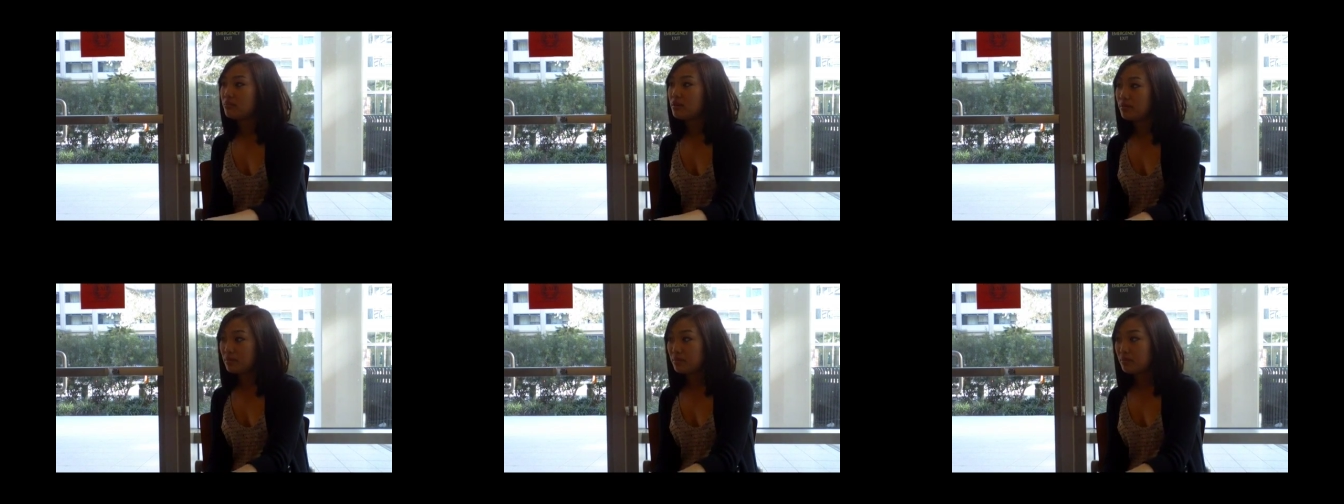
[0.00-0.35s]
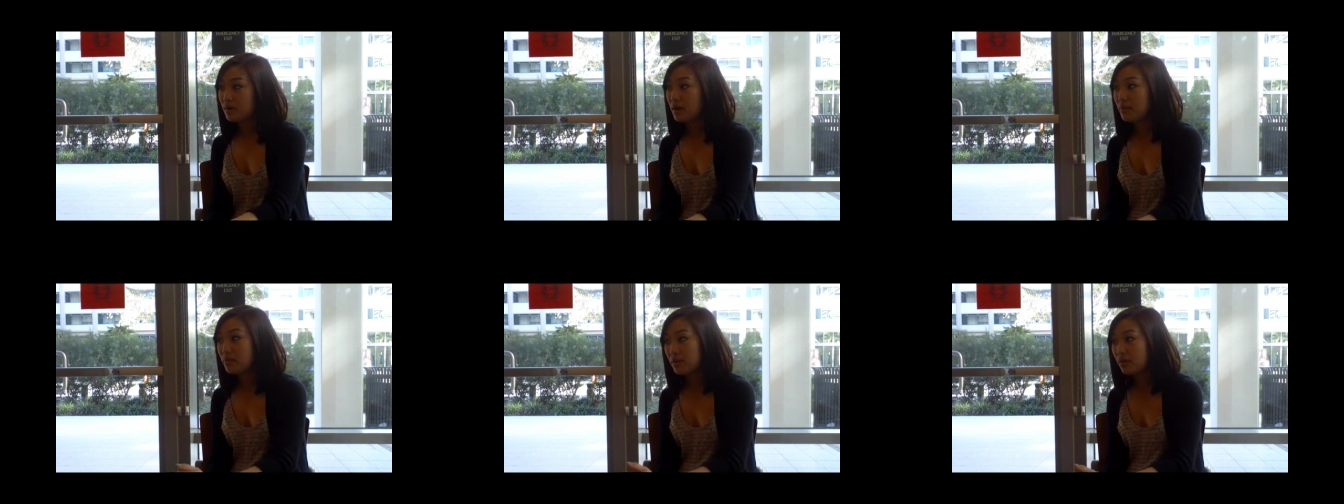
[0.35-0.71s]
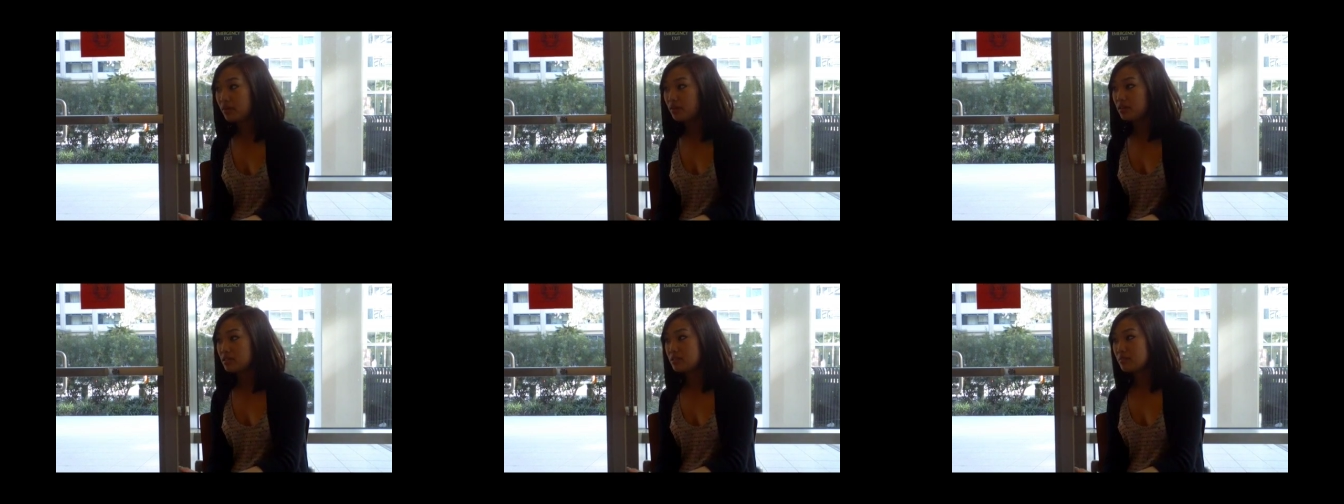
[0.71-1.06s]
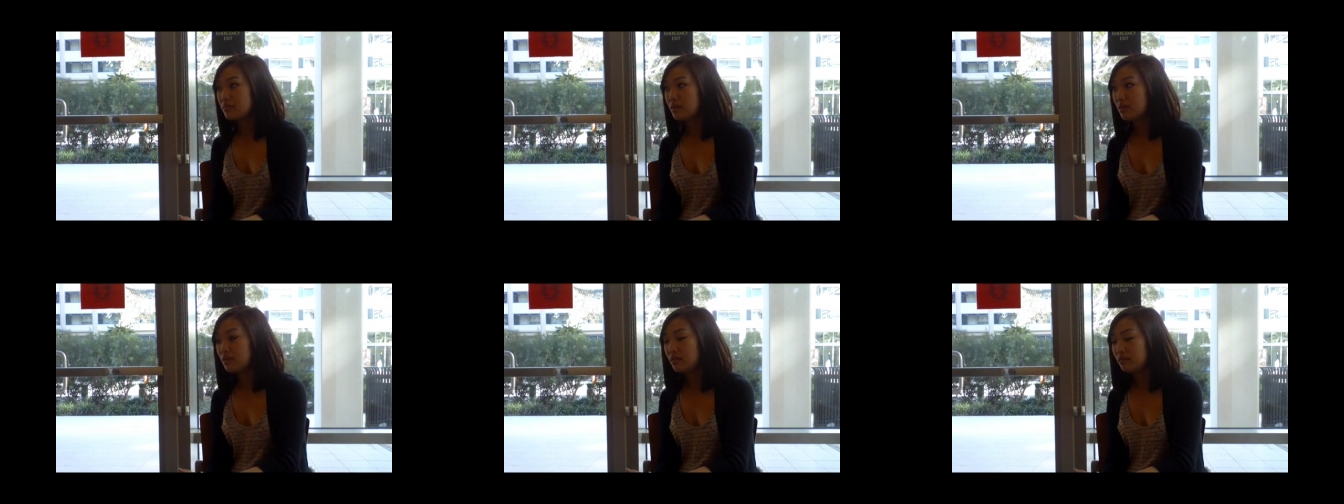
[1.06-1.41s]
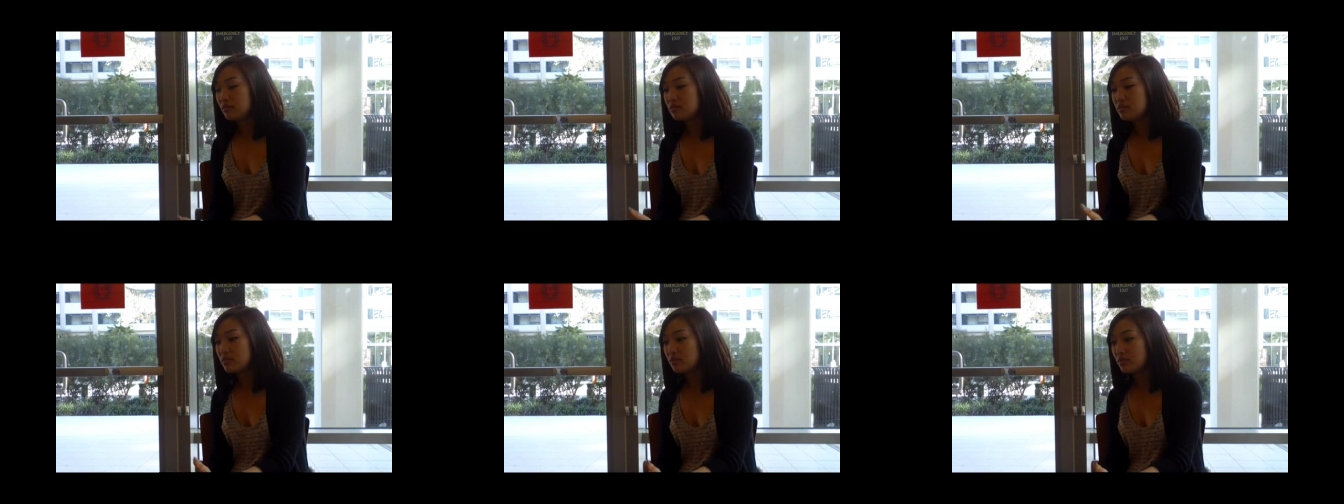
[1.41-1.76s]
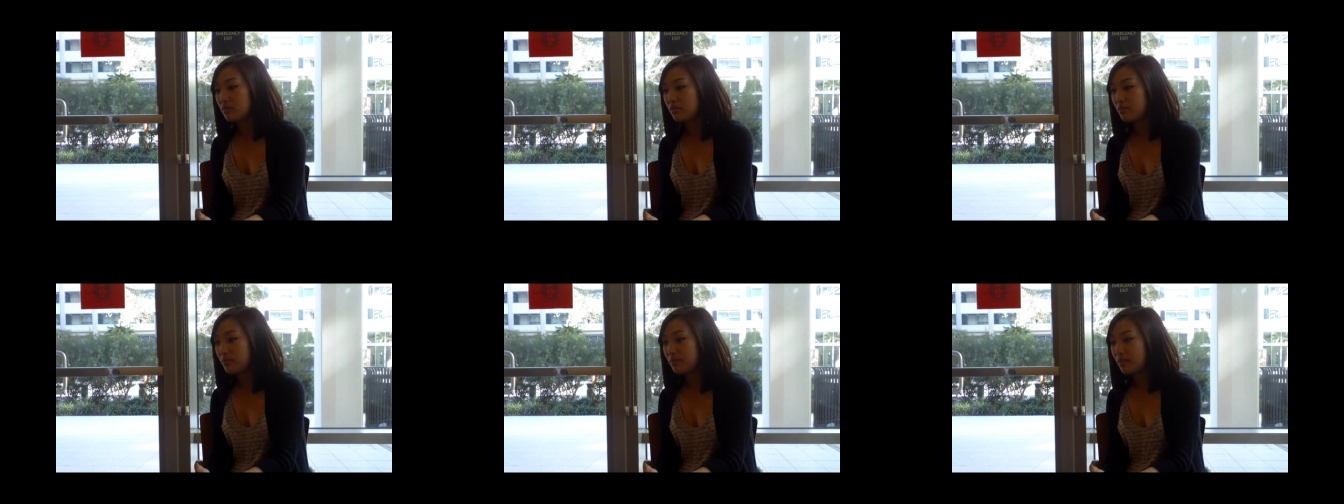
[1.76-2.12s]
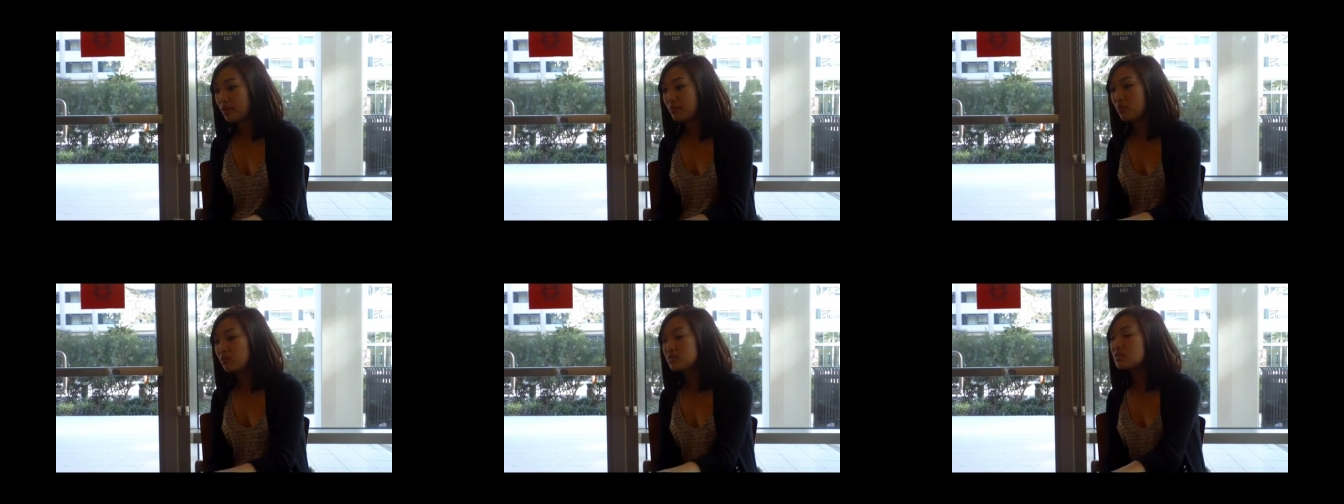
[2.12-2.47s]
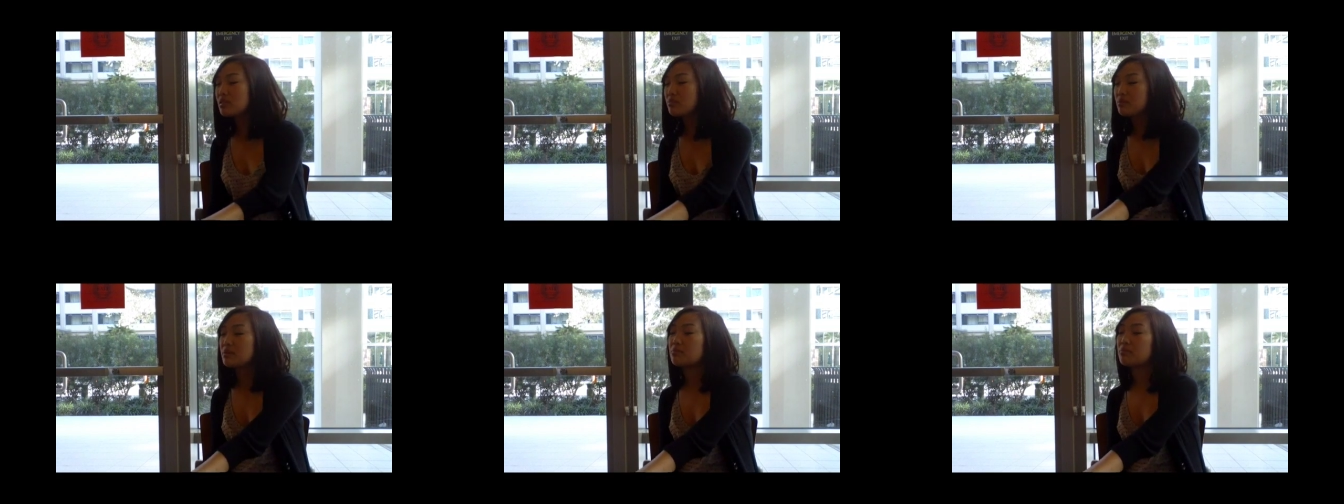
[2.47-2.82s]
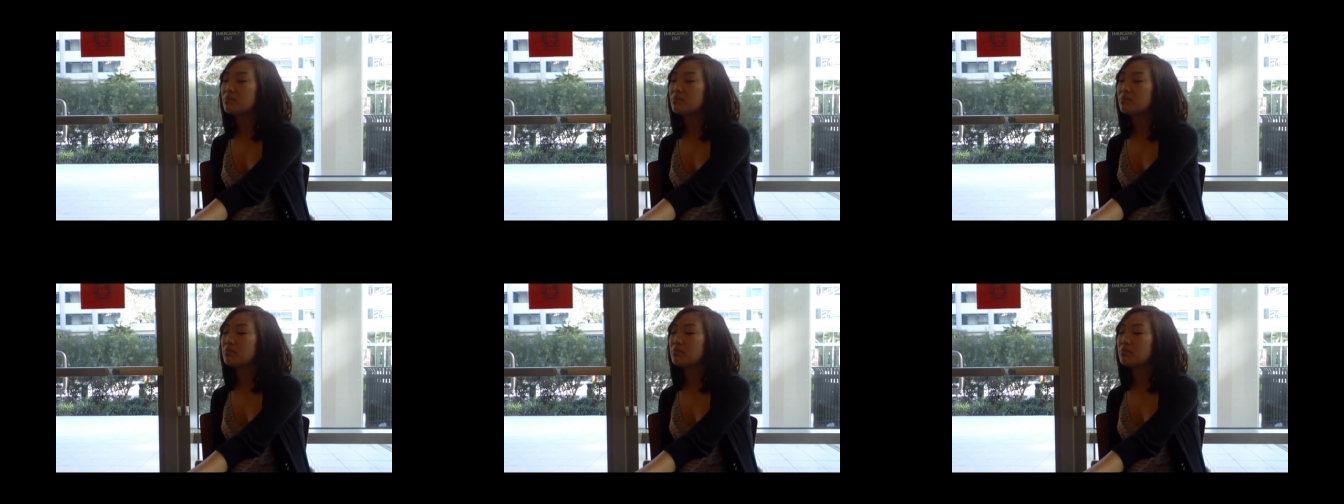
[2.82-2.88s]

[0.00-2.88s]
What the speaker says: maybe my parents, and so most of the